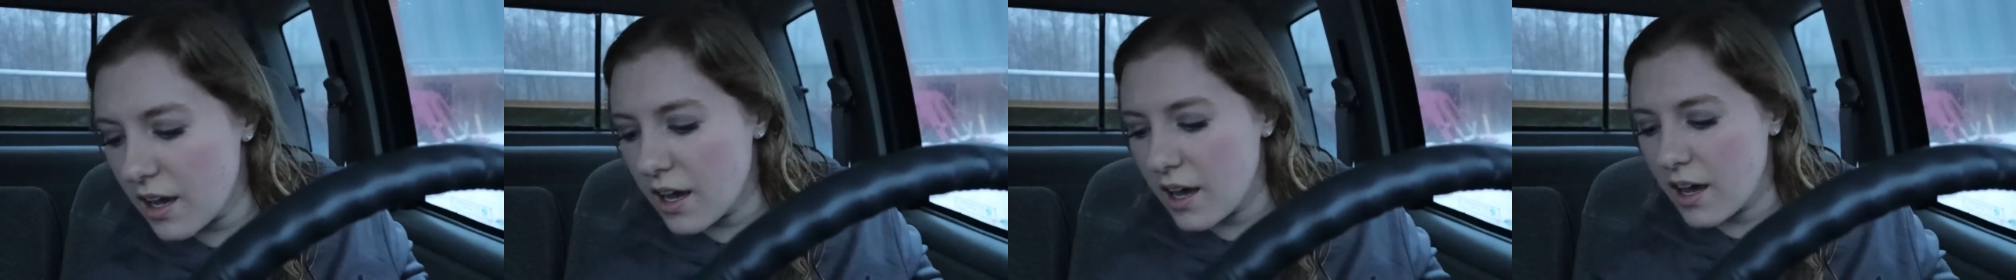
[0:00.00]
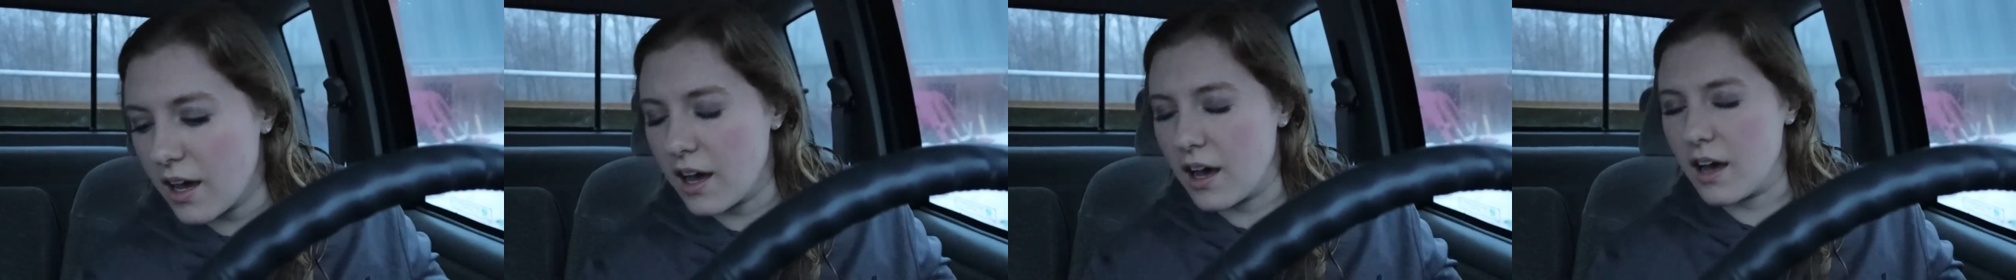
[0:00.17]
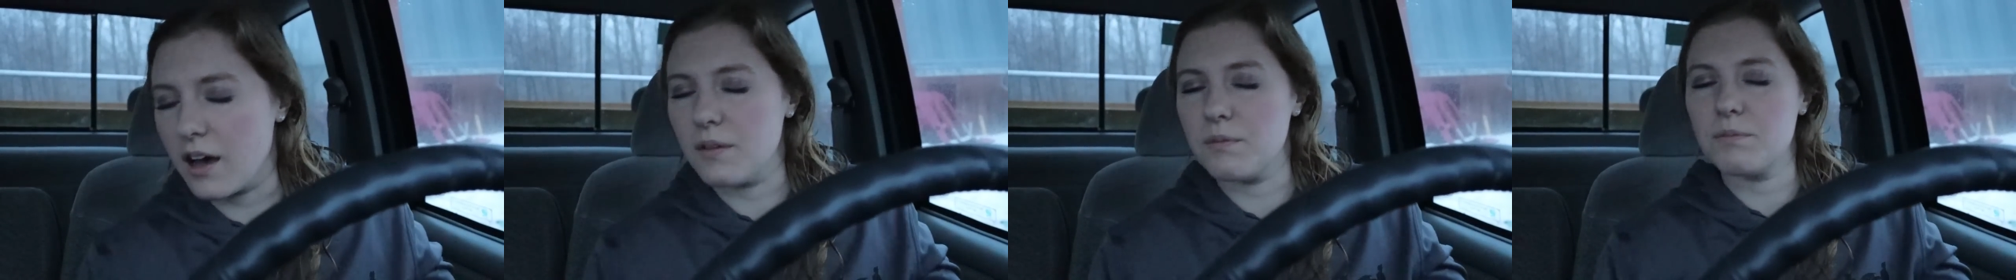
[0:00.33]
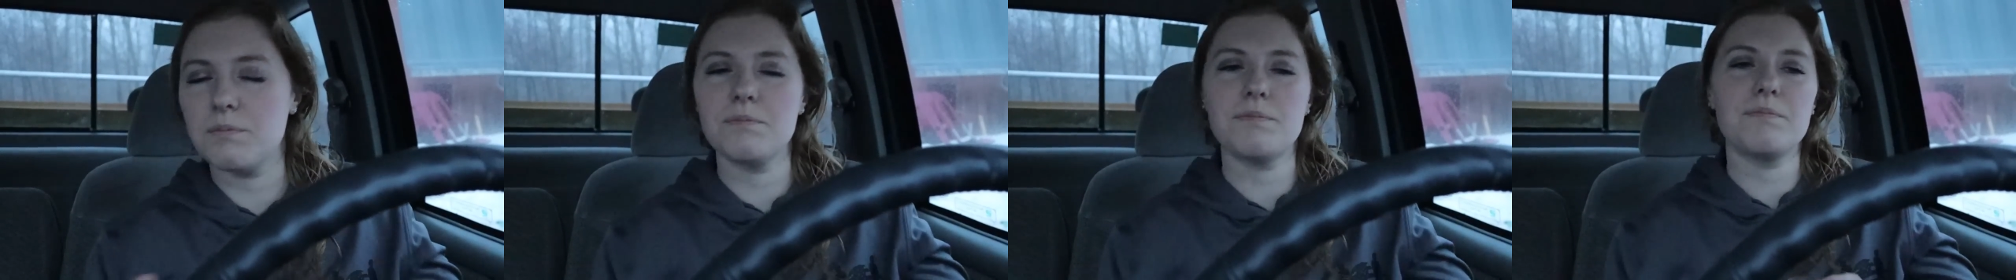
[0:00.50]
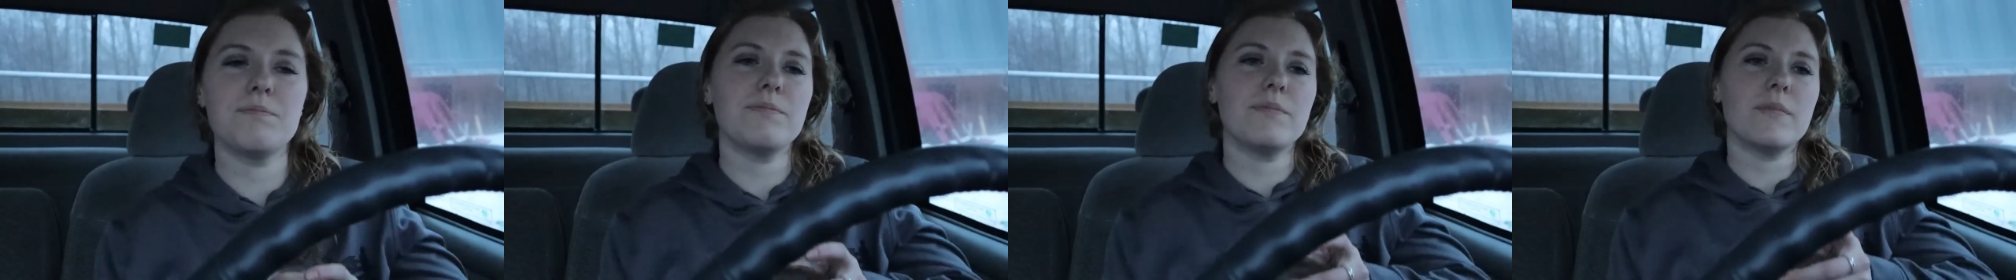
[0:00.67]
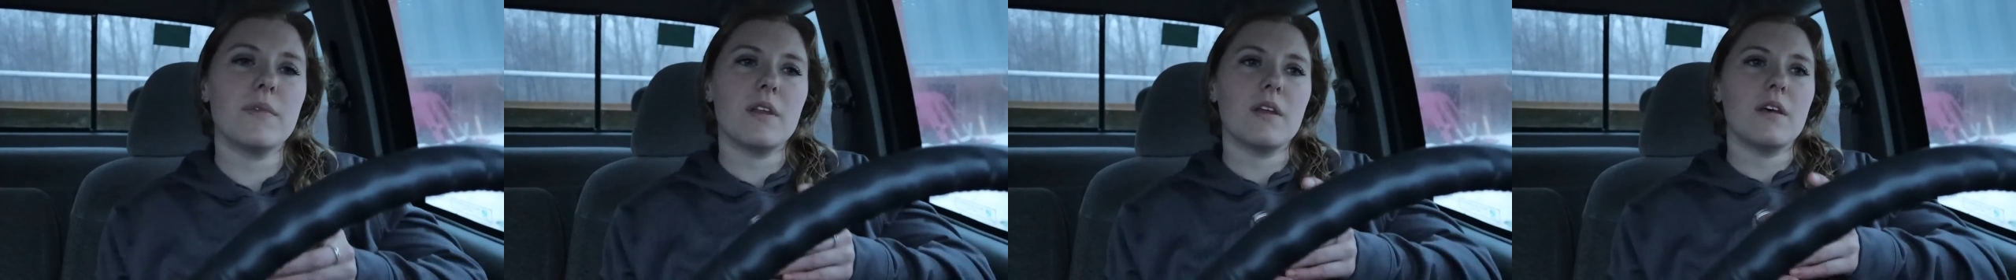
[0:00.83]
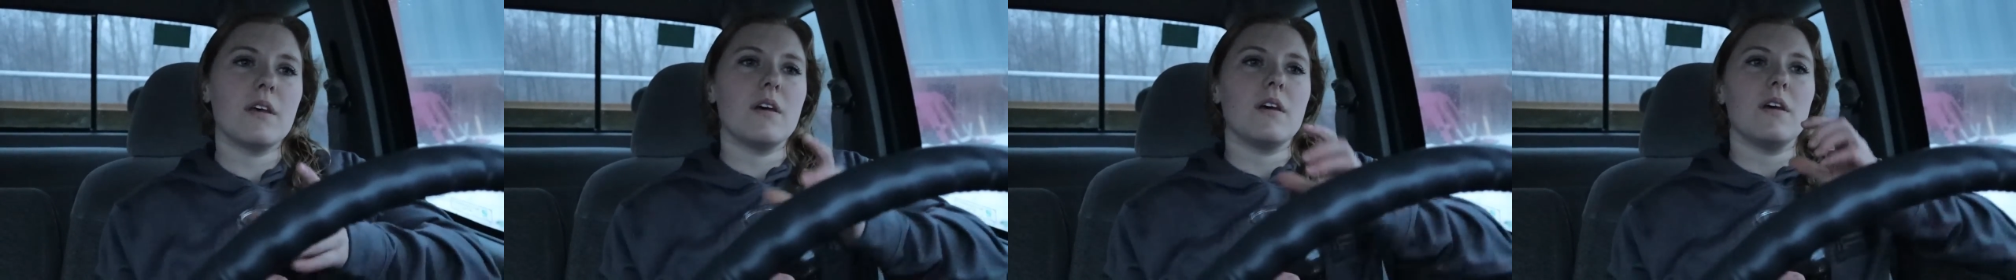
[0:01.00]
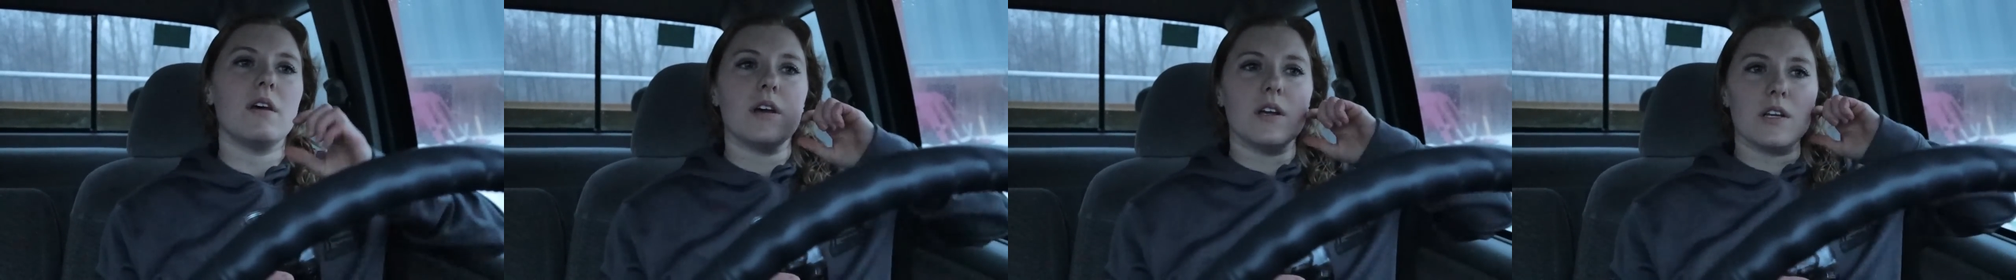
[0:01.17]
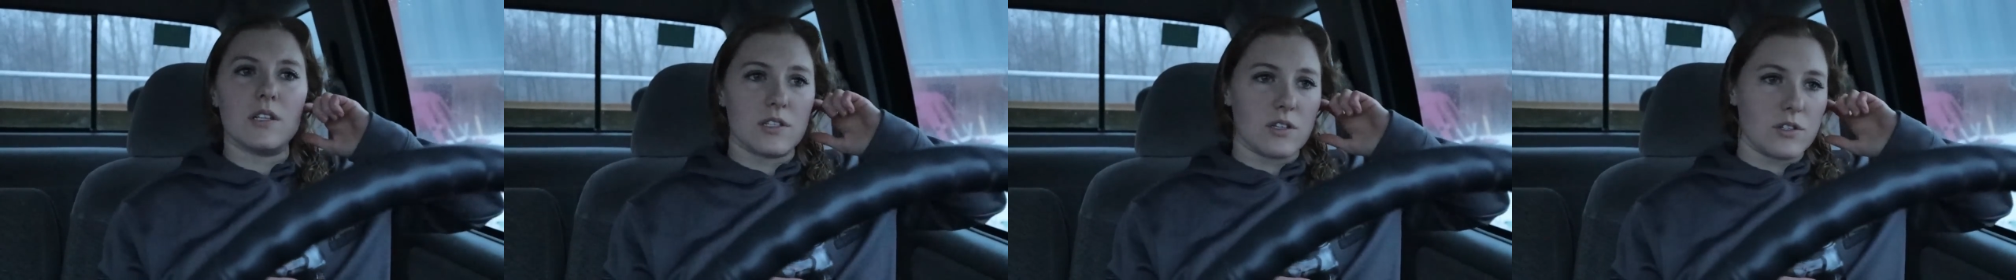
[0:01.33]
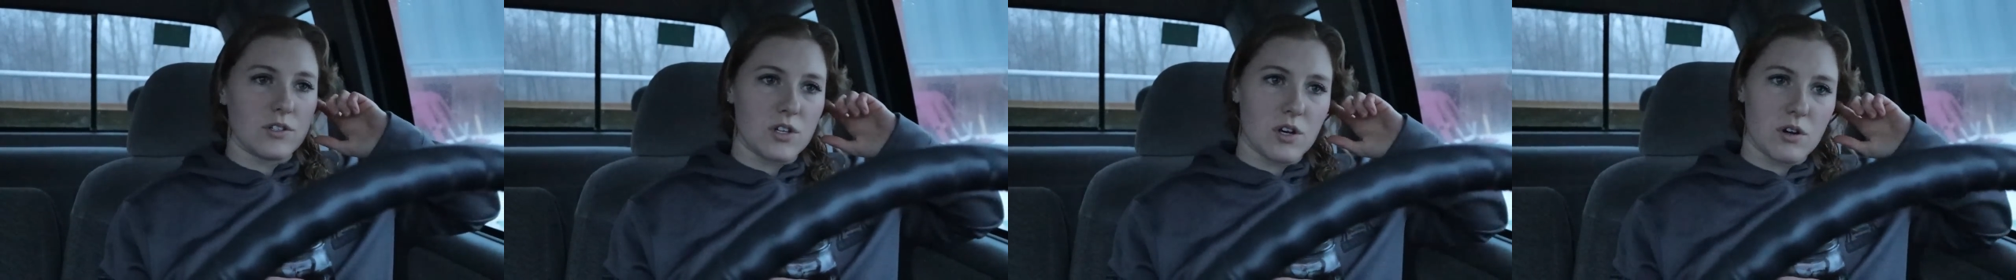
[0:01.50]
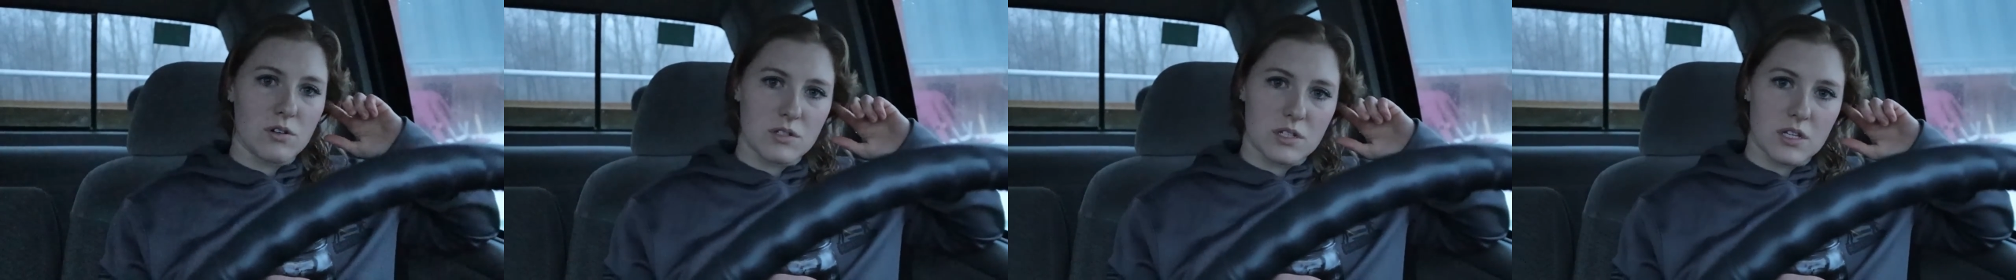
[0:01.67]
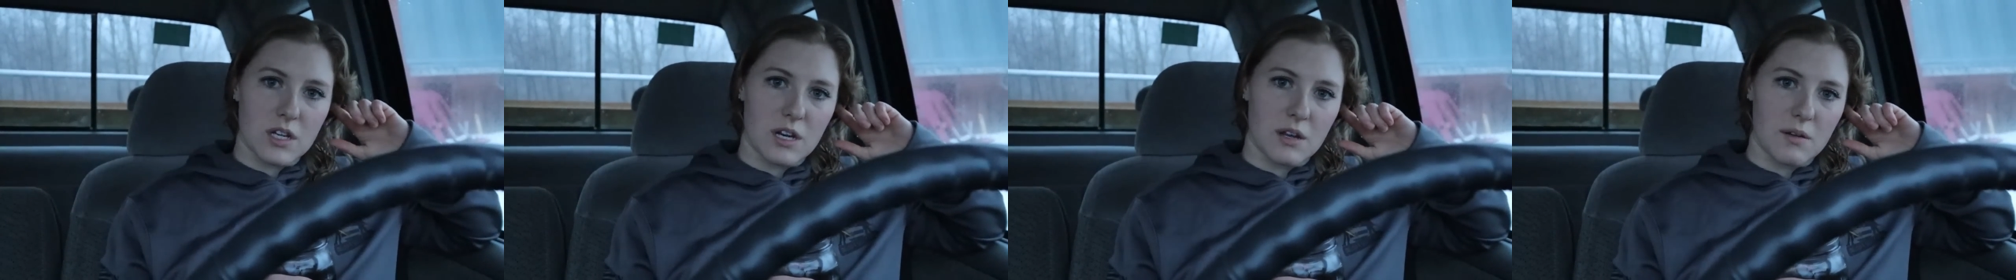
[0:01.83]
Uh, so
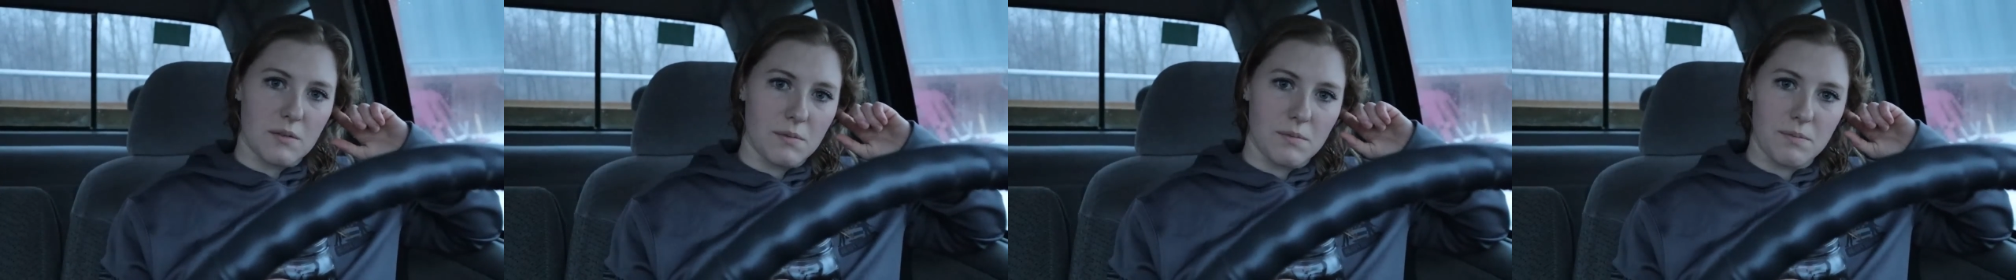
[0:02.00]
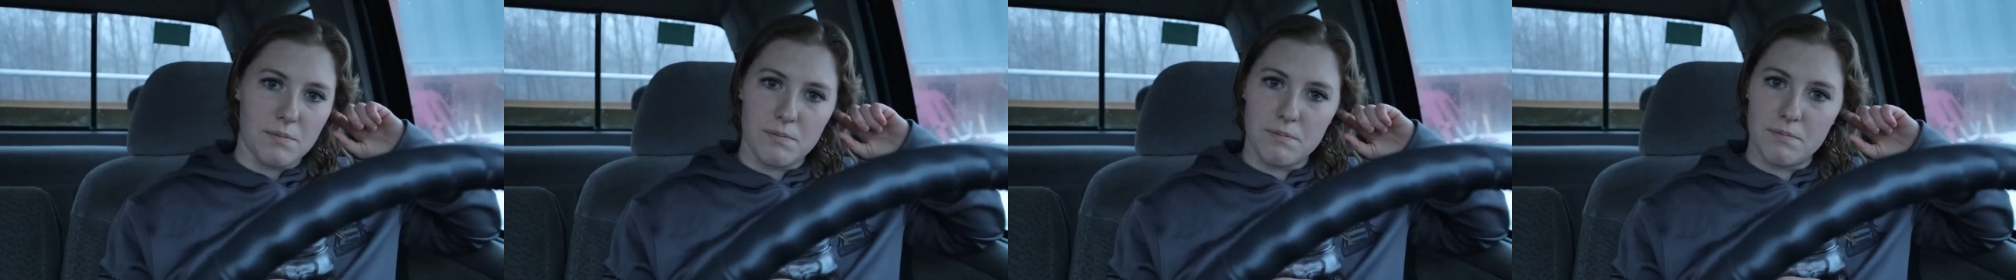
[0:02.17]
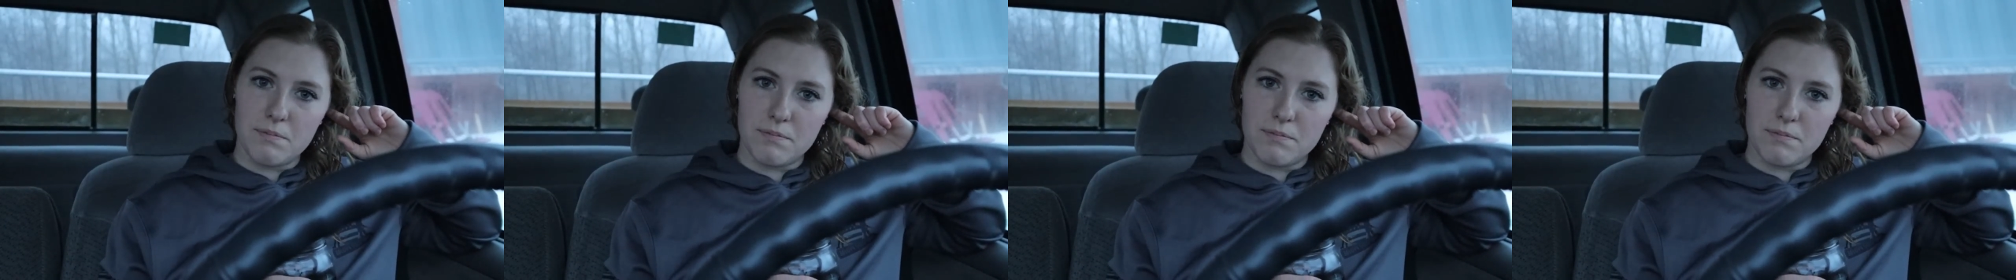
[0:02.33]
Joe's gonna